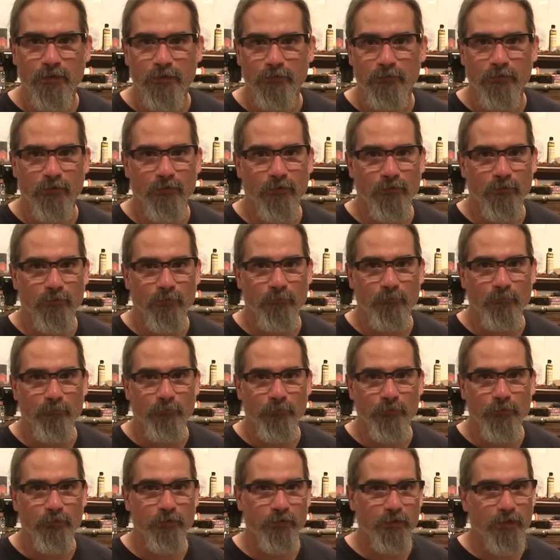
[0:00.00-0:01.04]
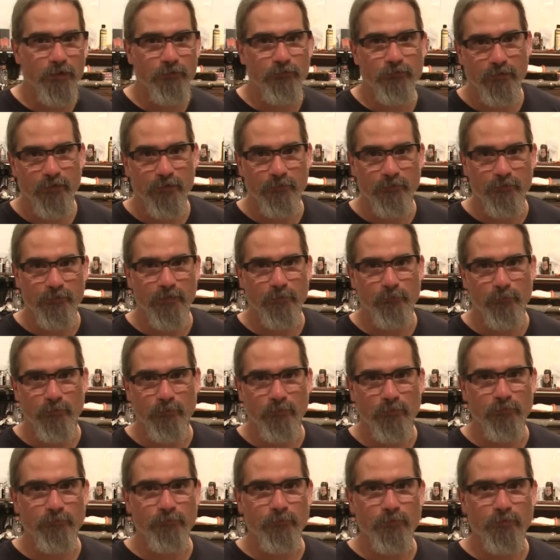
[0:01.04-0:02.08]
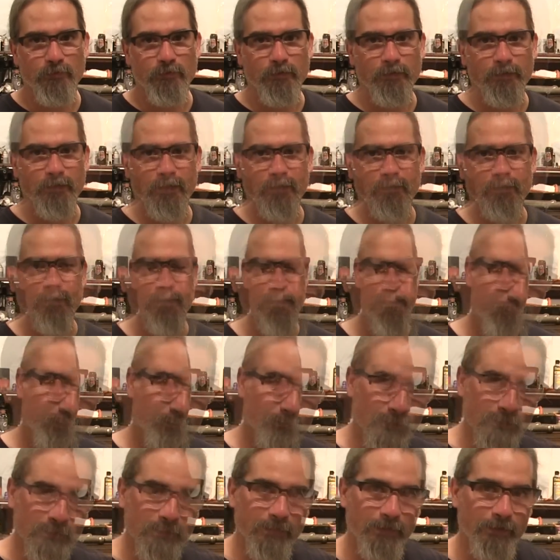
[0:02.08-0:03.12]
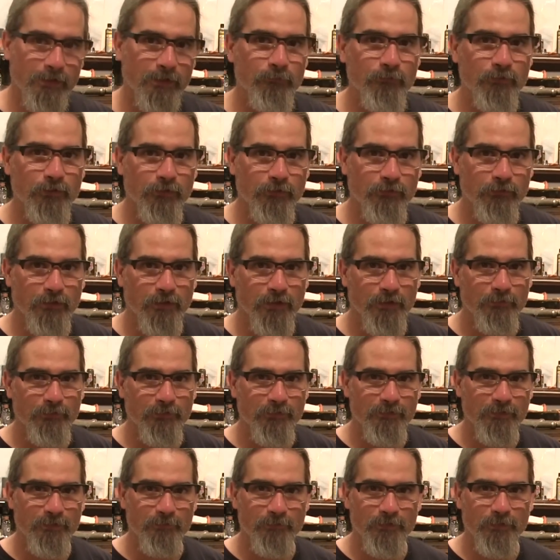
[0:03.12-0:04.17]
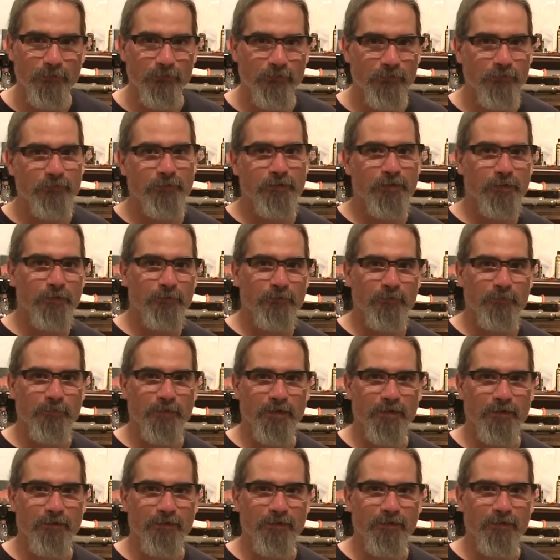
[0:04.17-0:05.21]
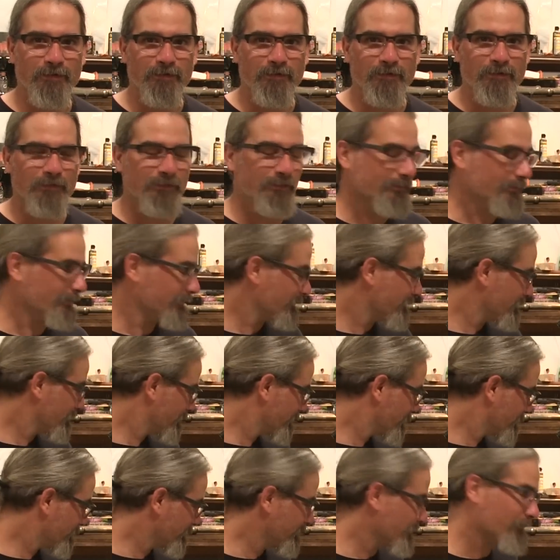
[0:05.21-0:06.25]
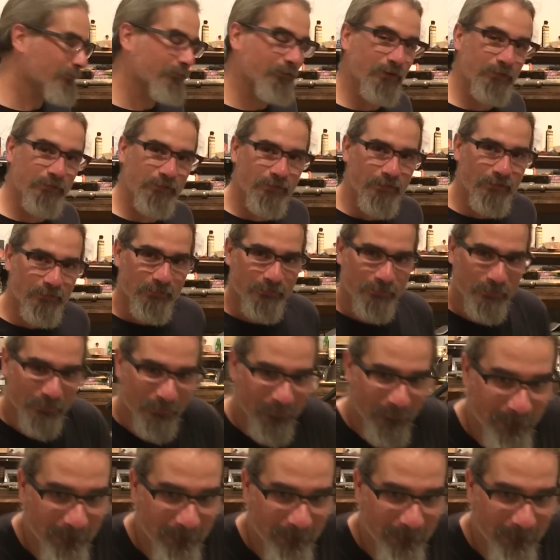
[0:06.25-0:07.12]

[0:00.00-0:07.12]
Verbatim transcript: So you guys would just have to take my word for it on that. But one thing I am gonna try was something I was so tickled about. Watch this.